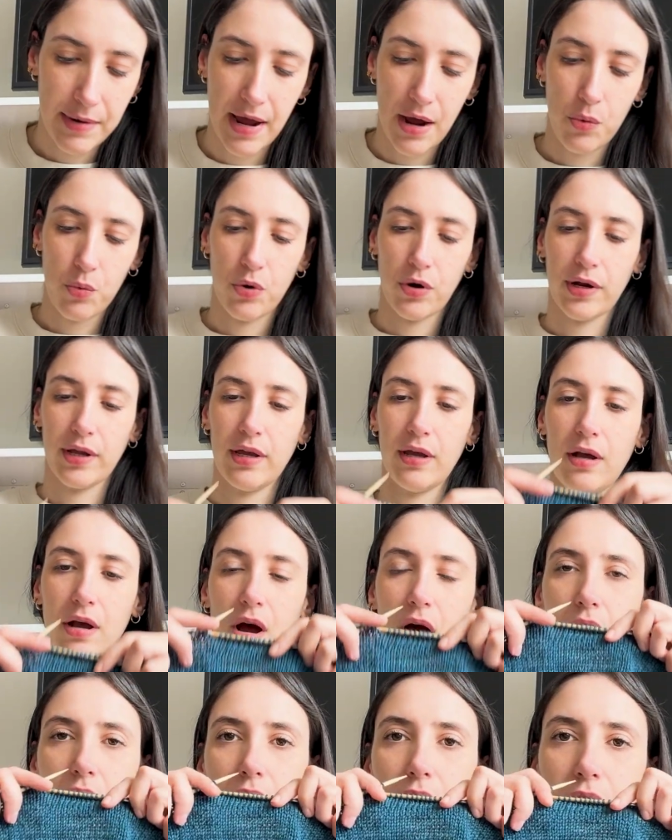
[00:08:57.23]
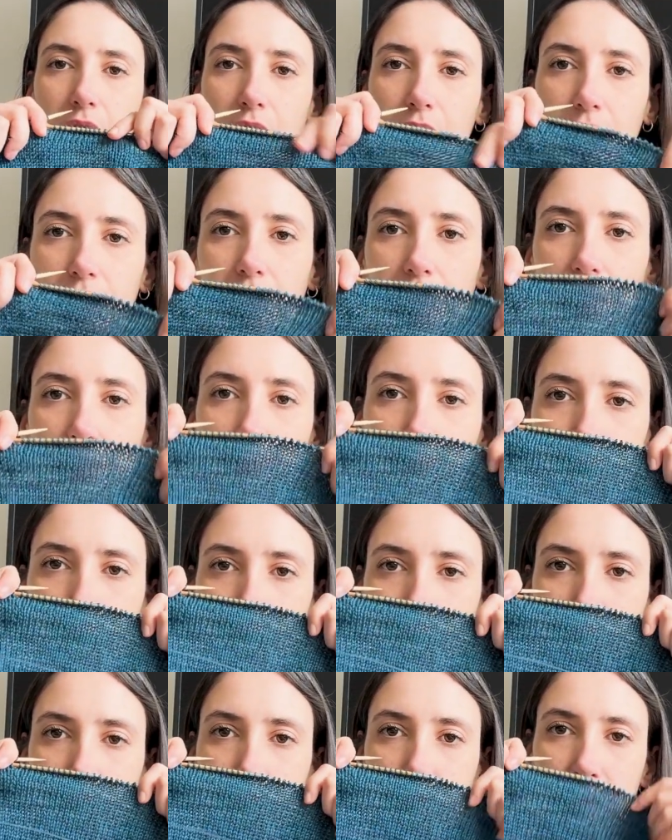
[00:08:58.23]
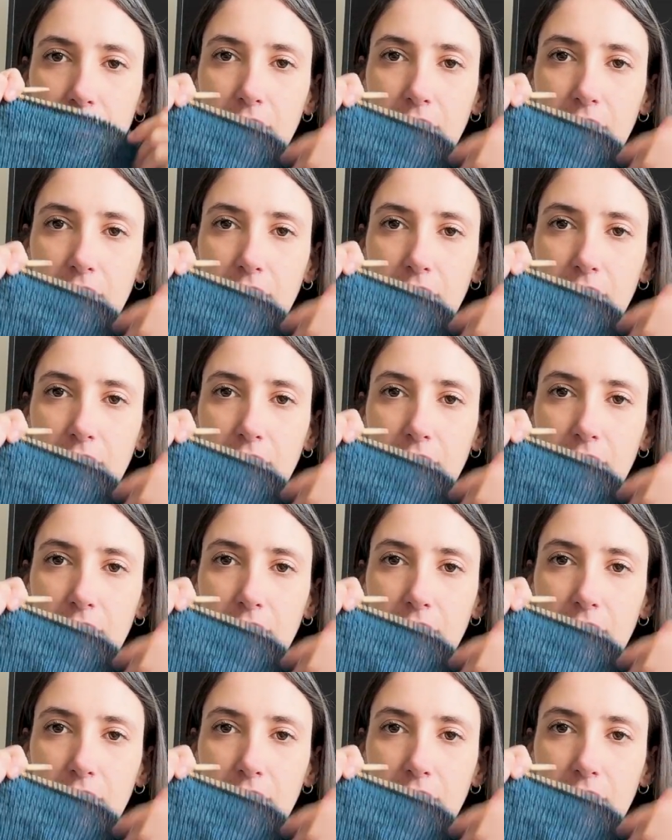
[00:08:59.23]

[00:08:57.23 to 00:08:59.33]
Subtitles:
Working on the back.